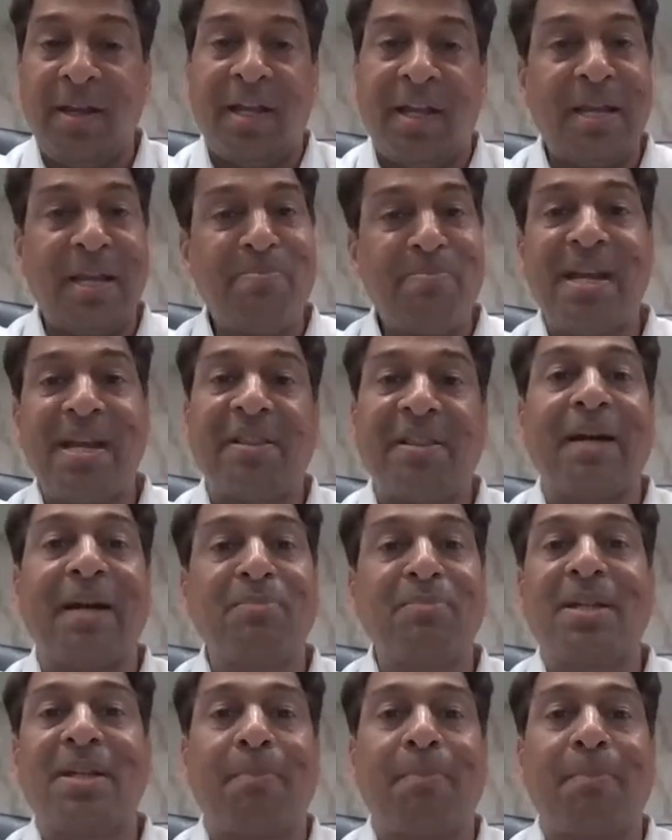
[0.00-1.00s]
Give me a
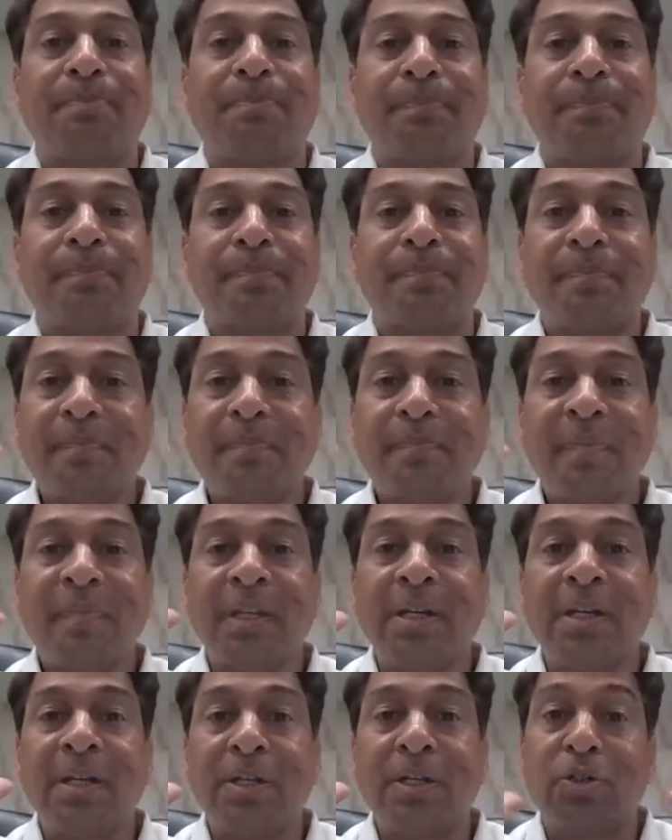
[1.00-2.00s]
thumbs up
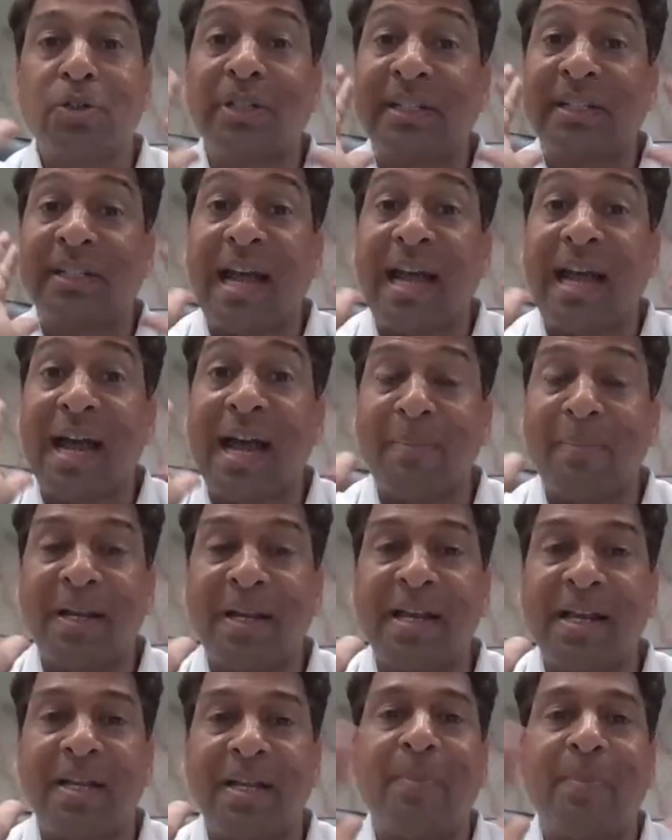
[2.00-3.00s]
so that I'm
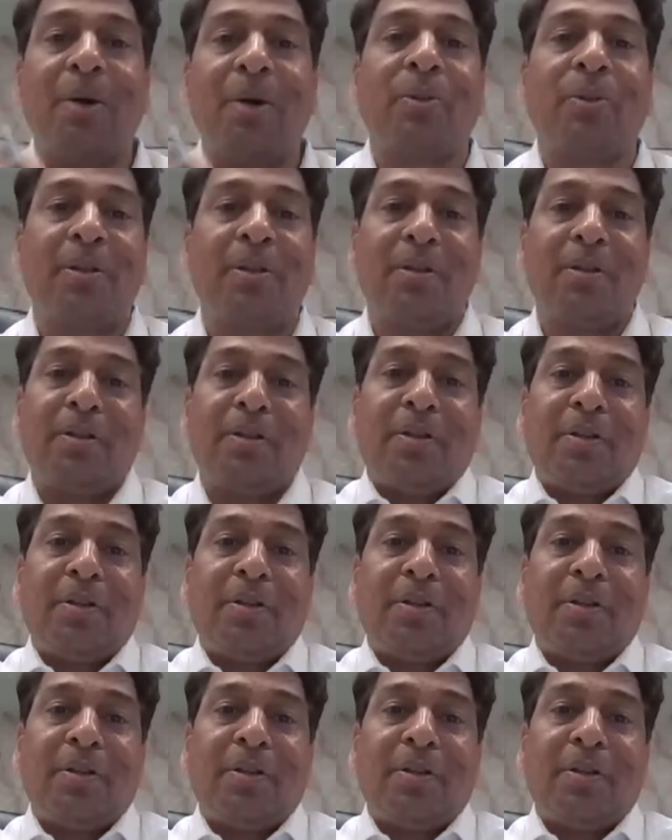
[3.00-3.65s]
clear about.